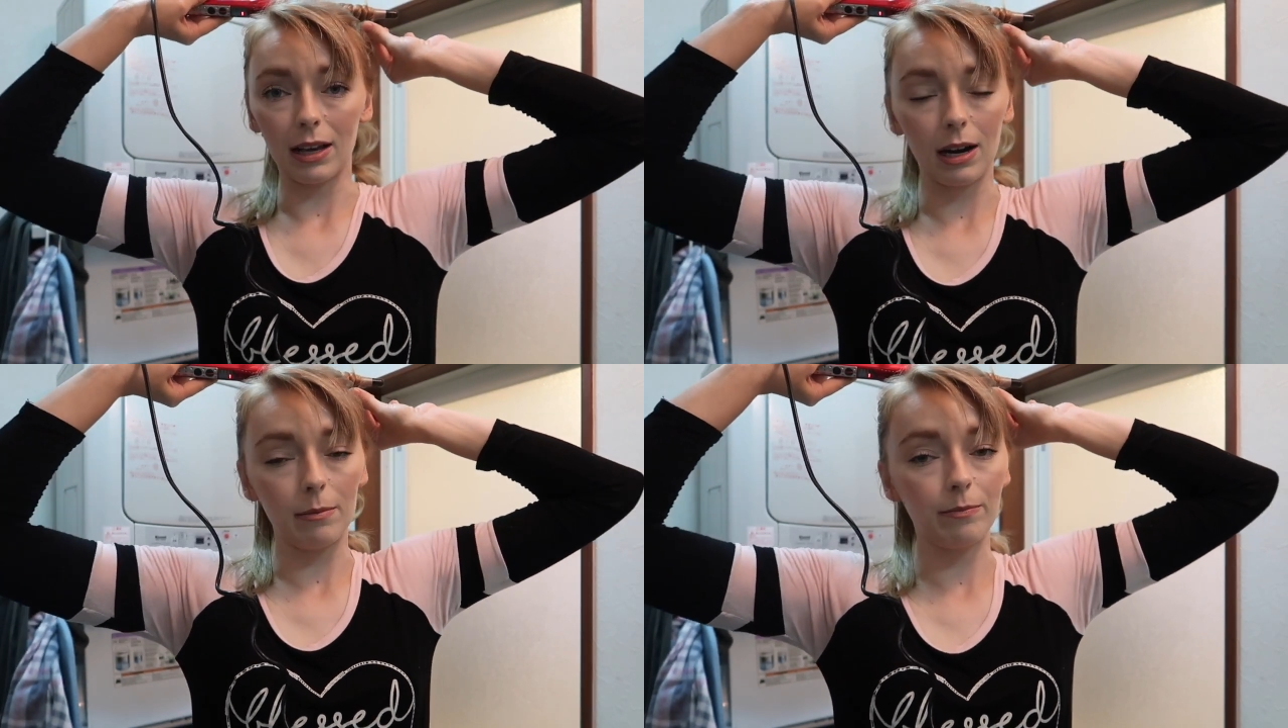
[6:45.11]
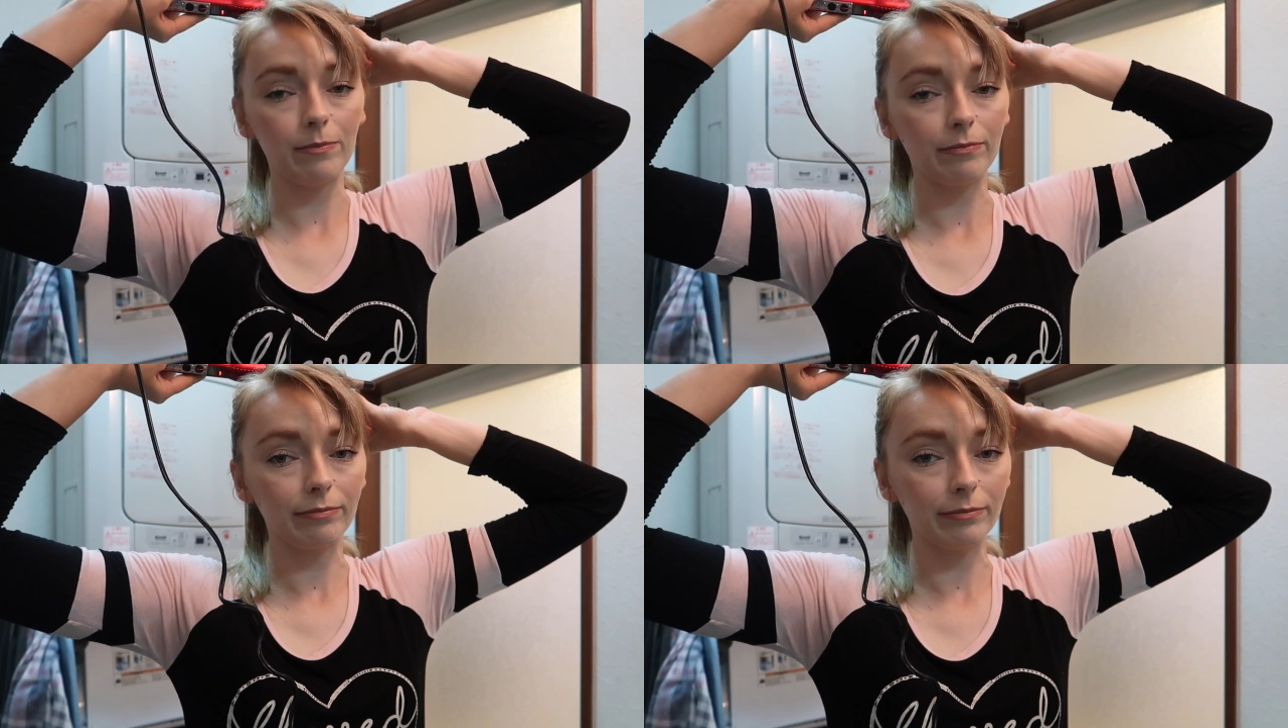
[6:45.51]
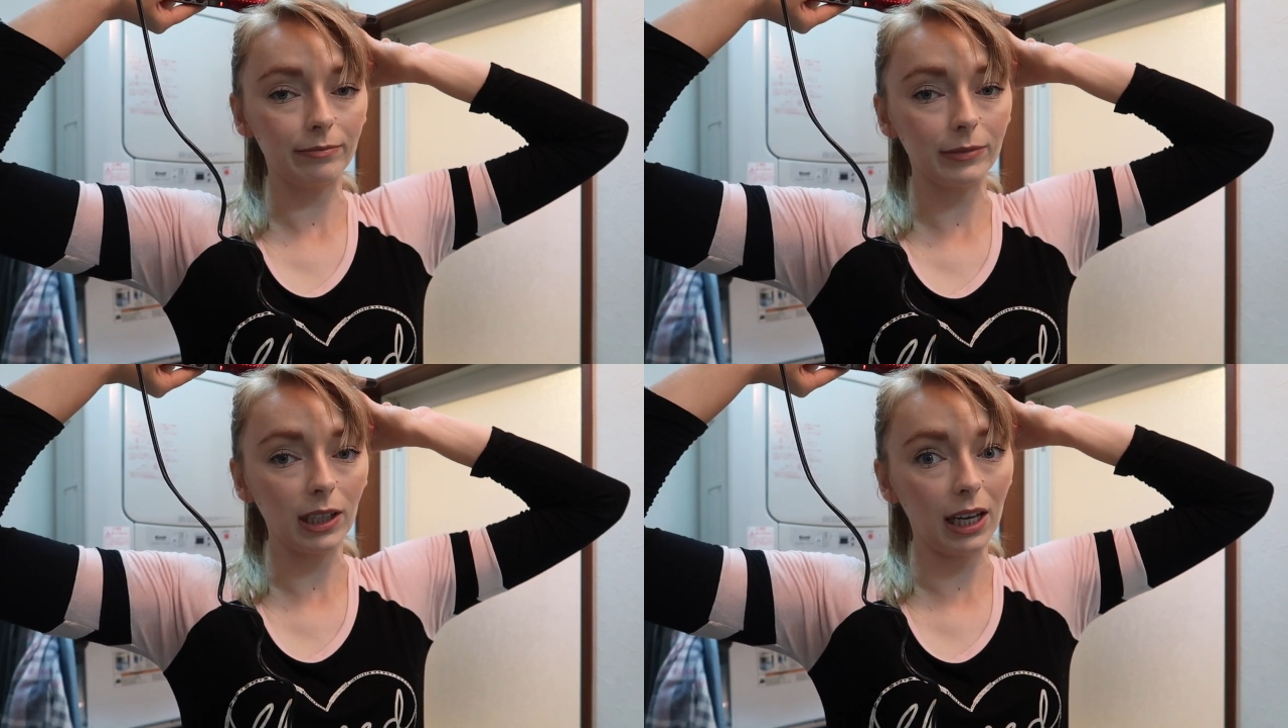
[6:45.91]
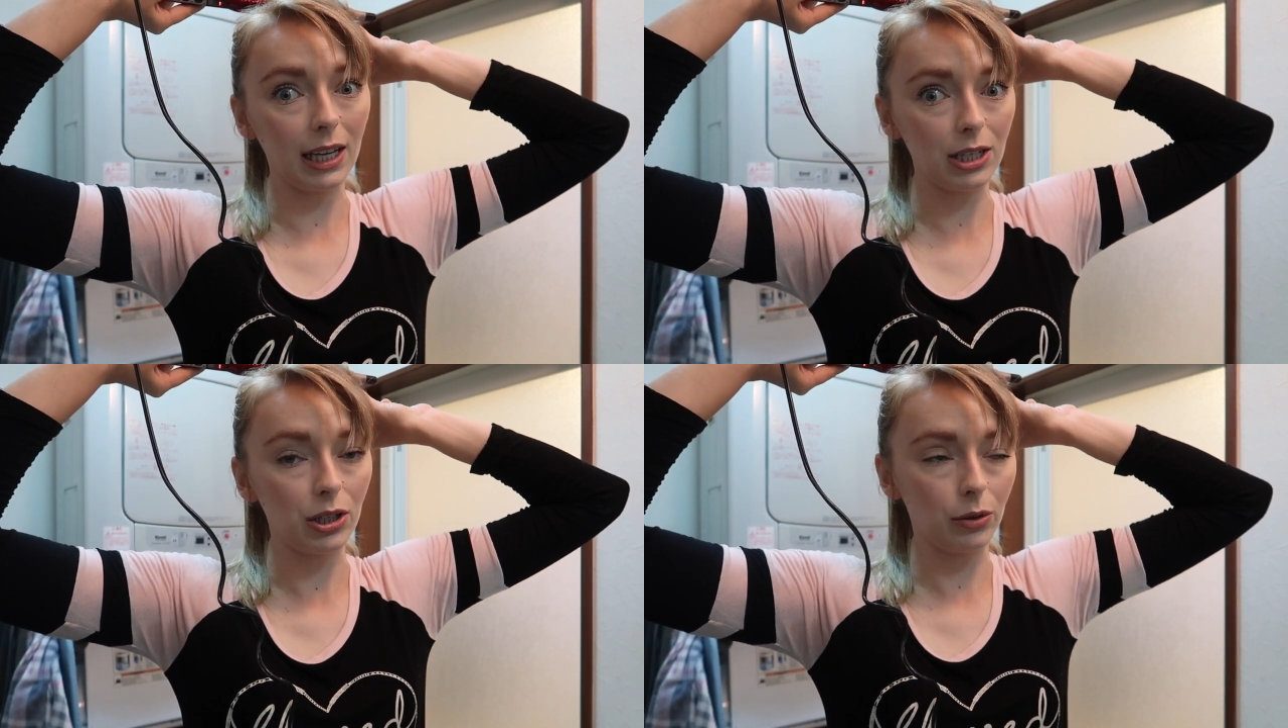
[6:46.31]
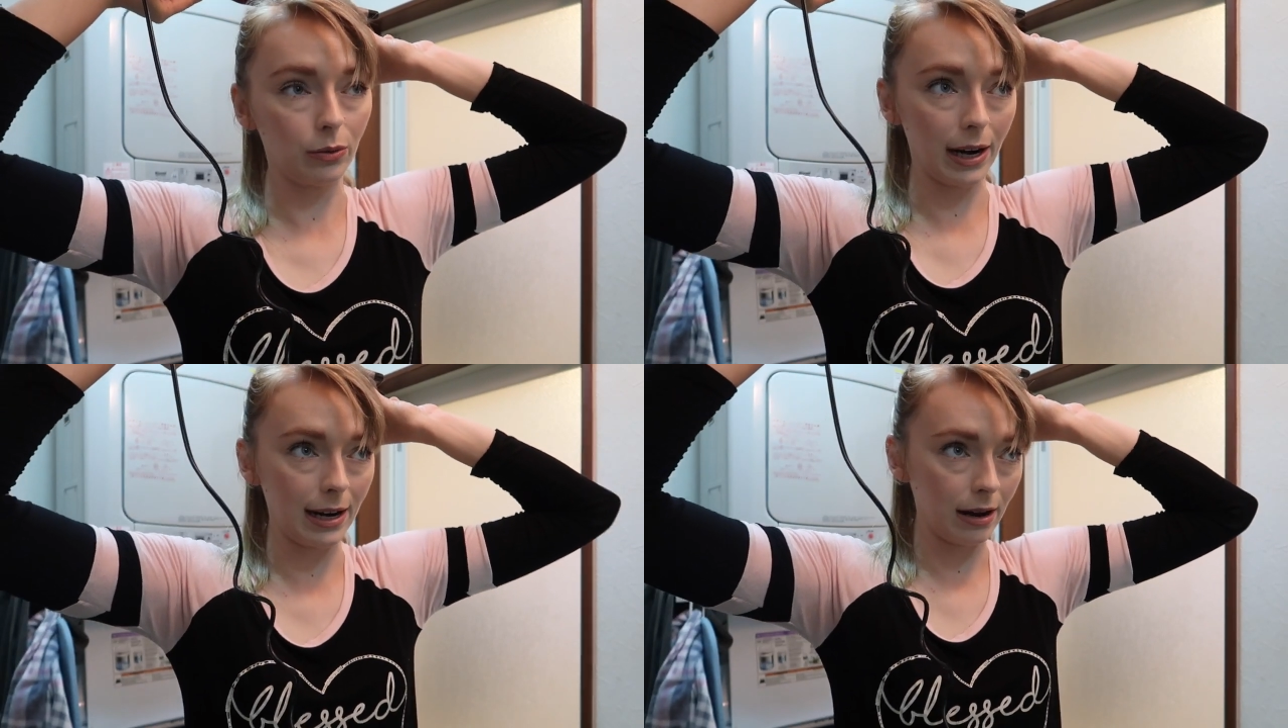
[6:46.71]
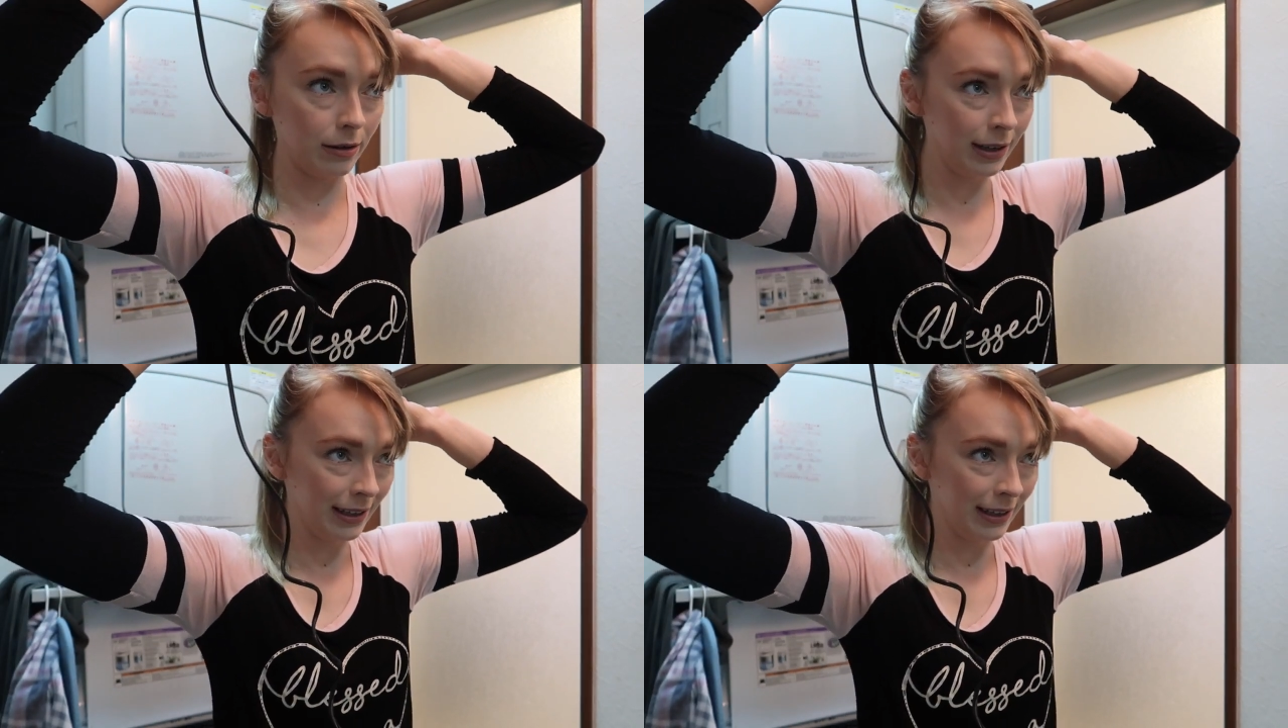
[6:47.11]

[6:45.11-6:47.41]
that I'm into right now.